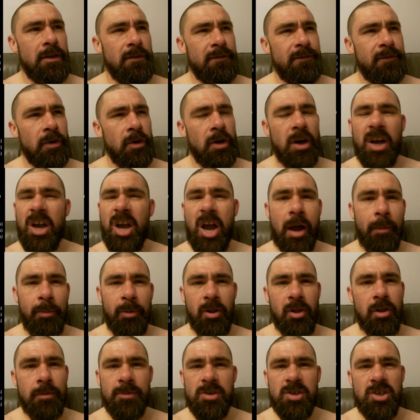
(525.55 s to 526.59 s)
for a
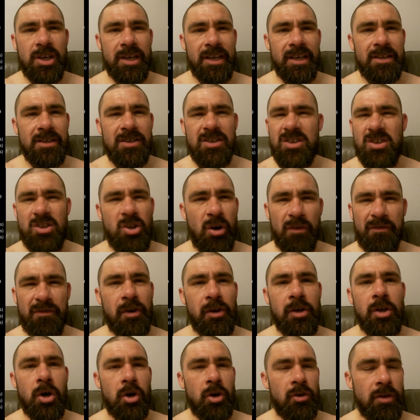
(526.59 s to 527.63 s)
couple of the machines, not
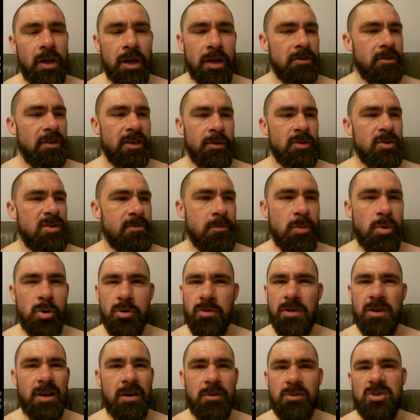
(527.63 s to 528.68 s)
for long though. It was
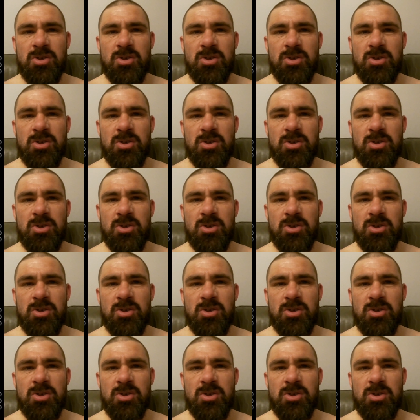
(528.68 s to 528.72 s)
more that I